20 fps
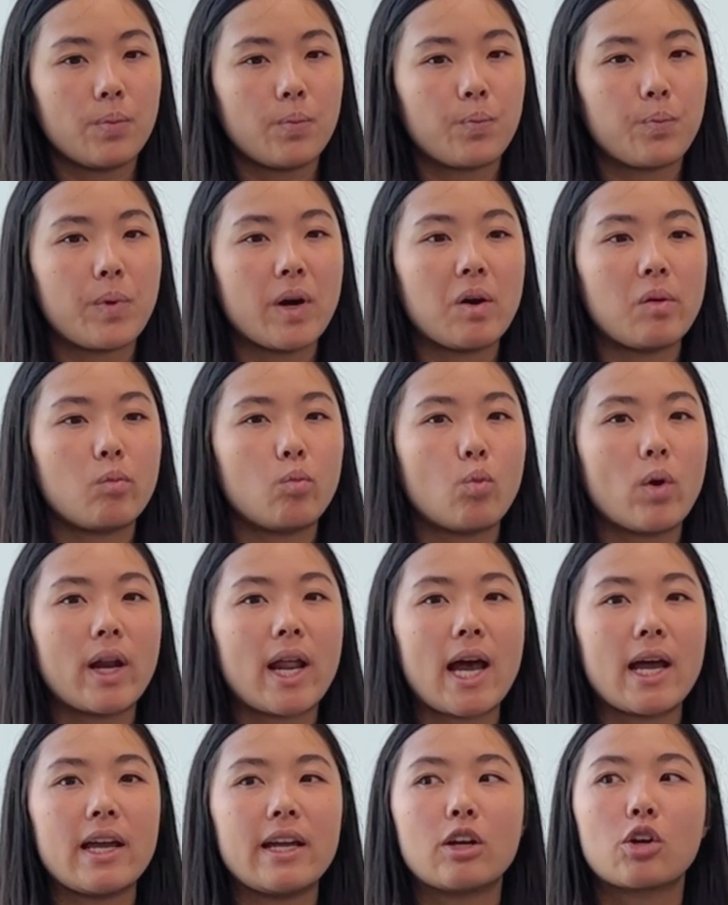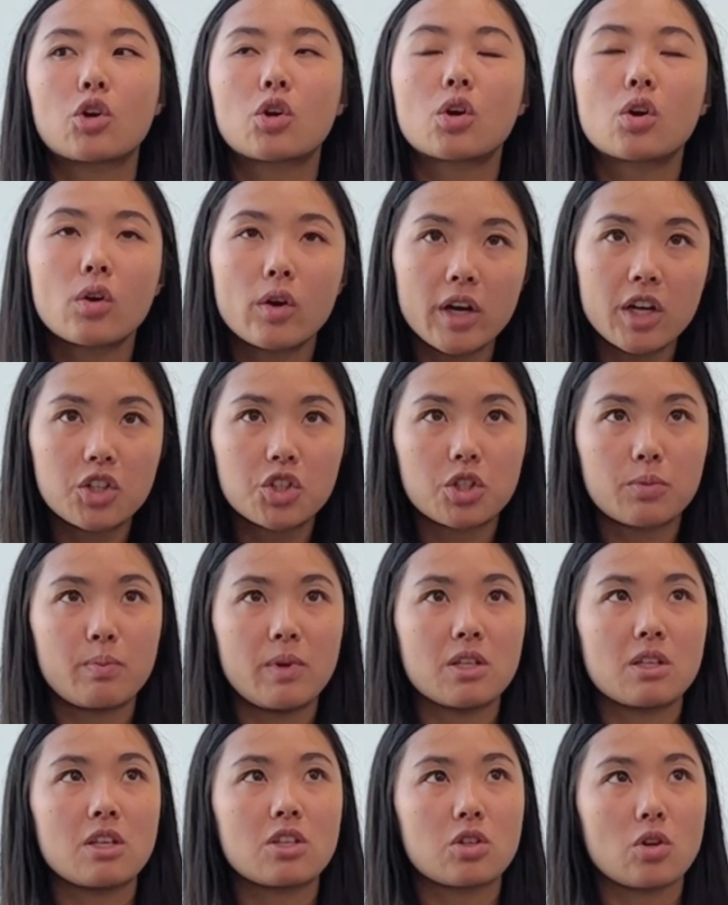but what I encourage
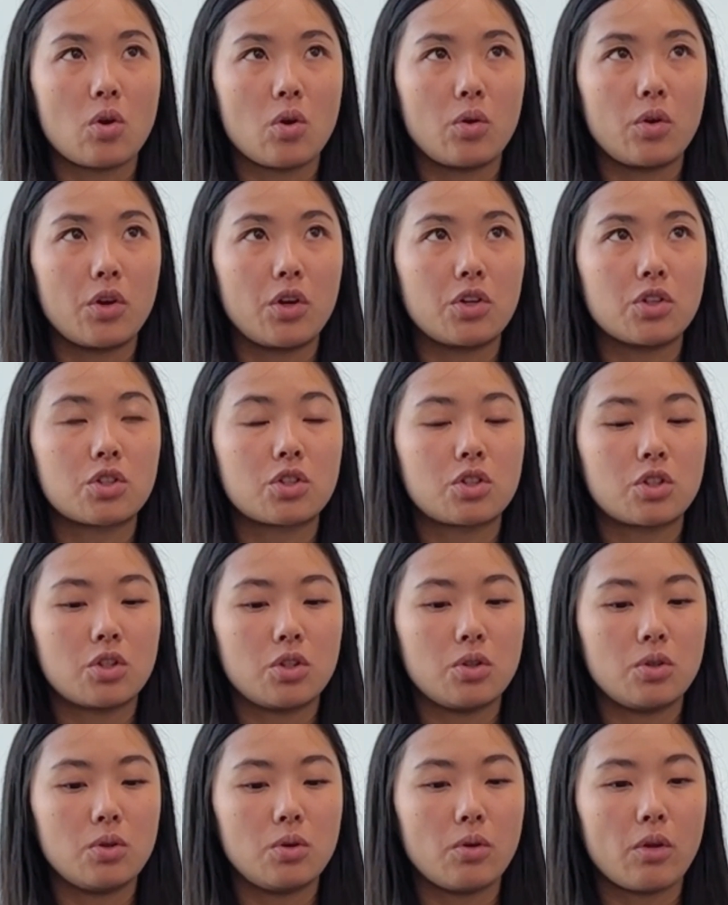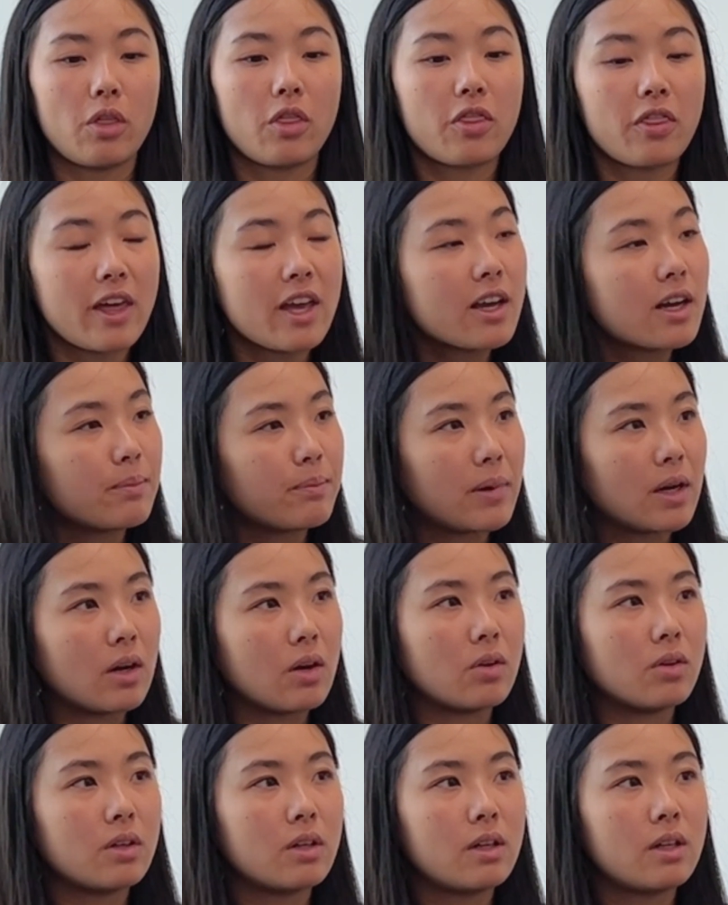business owners to think
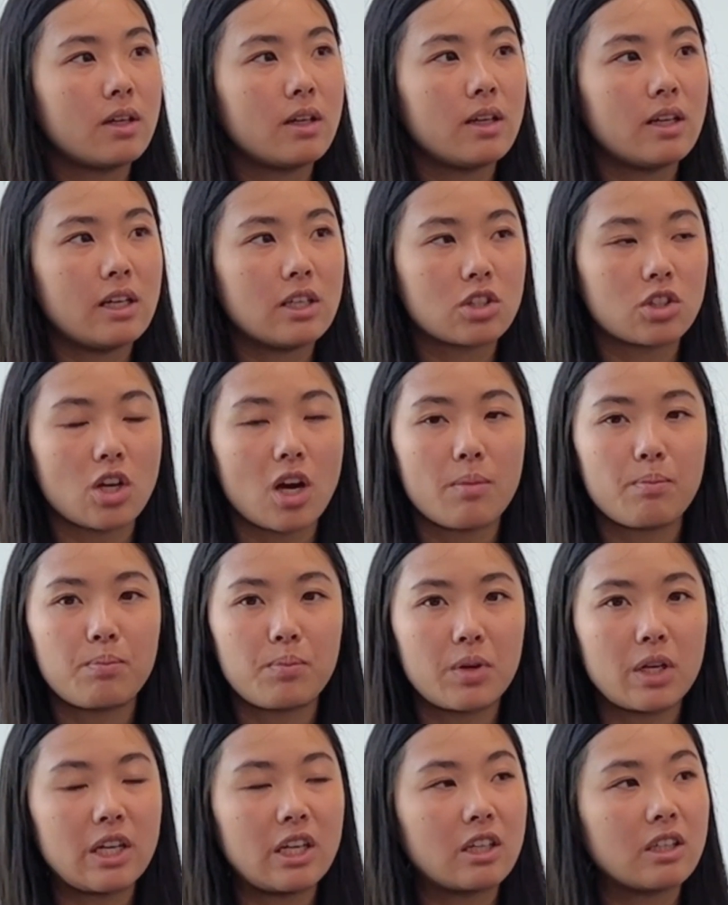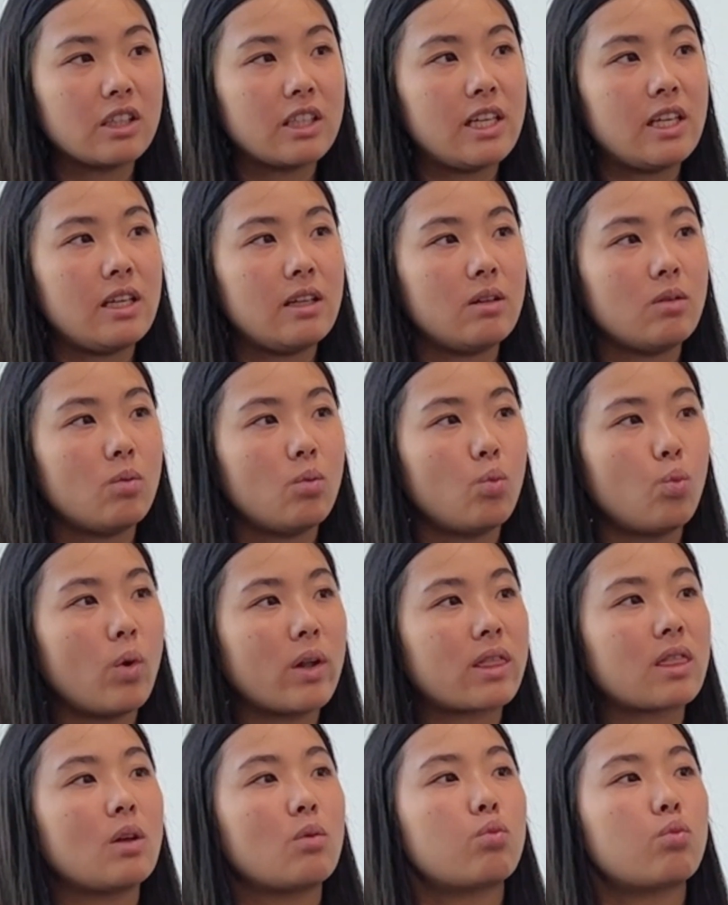about is not purely what the